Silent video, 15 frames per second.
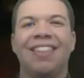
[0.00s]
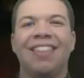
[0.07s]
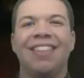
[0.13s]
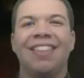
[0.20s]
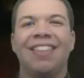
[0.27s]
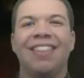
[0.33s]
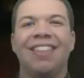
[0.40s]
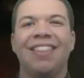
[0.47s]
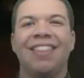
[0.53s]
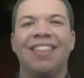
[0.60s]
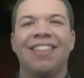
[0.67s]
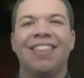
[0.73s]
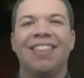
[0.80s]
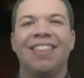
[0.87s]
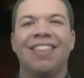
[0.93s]

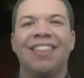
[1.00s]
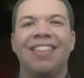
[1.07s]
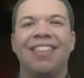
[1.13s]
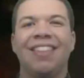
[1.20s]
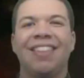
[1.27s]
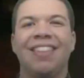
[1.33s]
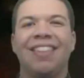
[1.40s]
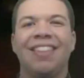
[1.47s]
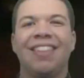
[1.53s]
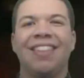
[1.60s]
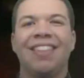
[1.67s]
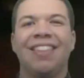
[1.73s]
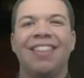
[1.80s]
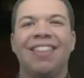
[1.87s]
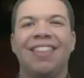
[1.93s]

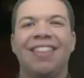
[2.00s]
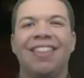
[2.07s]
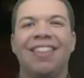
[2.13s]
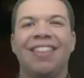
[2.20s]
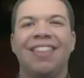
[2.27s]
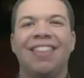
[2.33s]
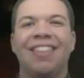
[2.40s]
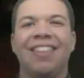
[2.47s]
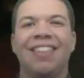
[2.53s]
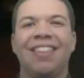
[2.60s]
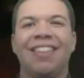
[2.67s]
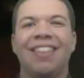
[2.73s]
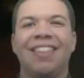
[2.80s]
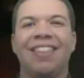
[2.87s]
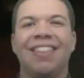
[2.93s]

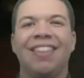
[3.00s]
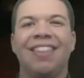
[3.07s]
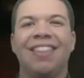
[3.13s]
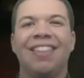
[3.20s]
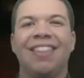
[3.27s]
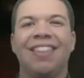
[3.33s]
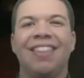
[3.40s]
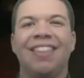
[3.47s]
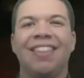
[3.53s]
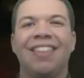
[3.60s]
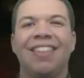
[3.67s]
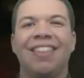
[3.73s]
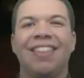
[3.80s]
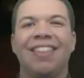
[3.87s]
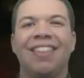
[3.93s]
The person shown says nothing.